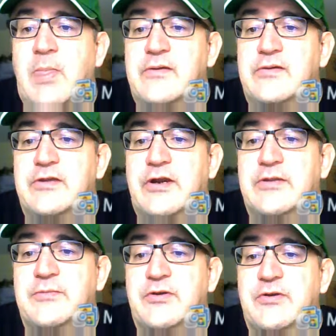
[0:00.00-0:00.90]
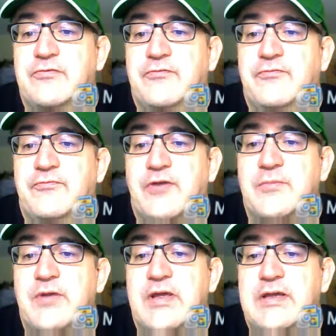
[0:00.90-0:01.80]
The argument from
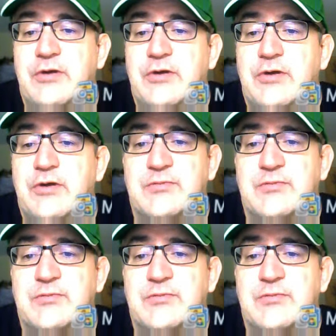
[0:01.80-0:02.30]
irreducible